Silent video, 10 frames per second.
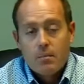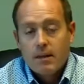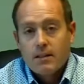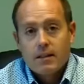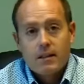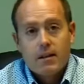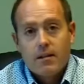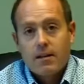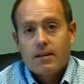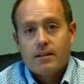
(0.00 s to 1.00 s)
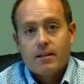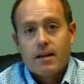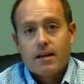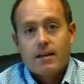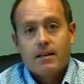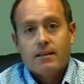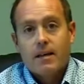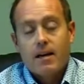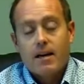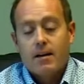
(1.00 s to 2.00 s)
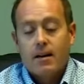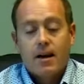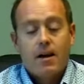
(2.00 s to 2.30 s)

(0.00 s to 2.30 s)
Basically all that is saying is, hey,